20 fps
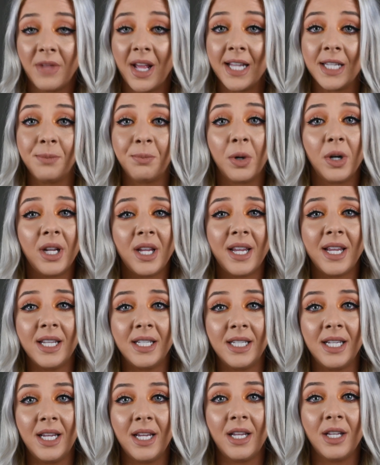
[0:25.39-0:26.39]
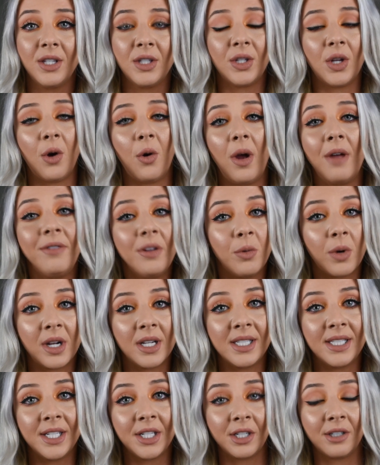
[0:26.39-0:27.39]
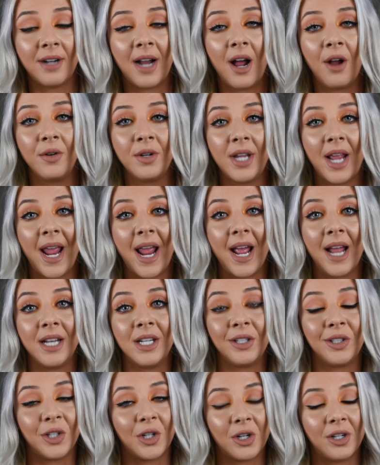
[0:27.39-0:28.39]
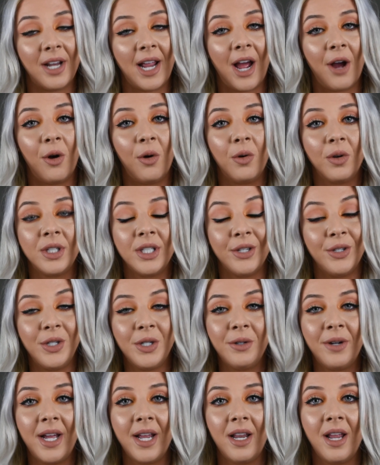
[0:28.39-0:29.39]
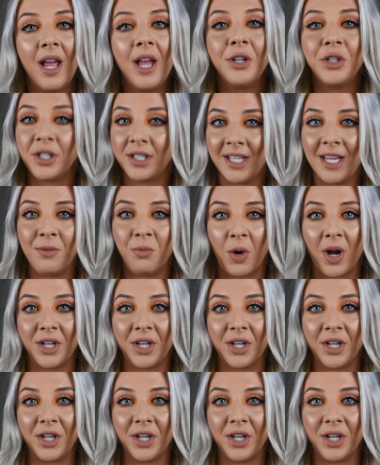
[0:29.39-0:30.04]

It's pretty easy, so if you want to stick around and learn how to do it, just keep